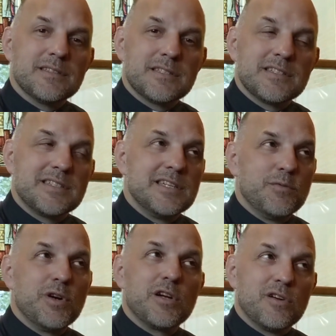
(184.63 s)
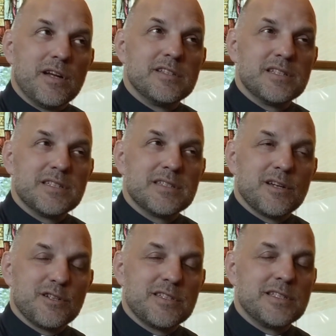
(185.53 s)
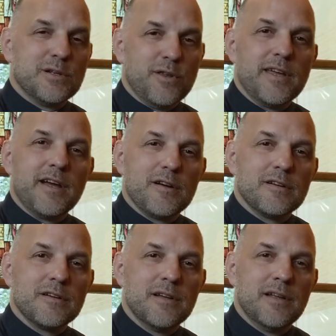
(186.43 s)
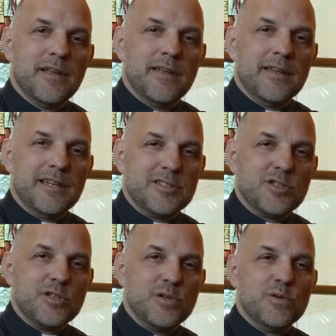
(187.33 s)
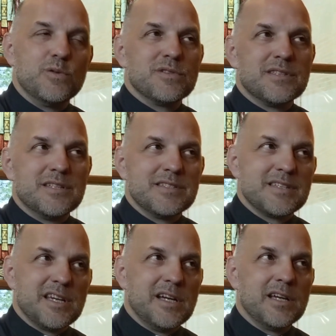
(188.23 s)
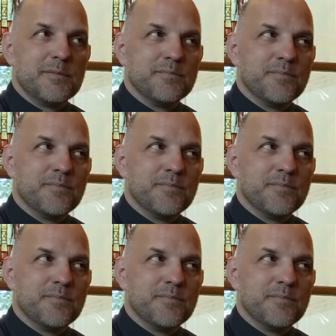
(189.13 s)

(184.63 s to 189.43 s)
to see what grudges are still there, and to use this time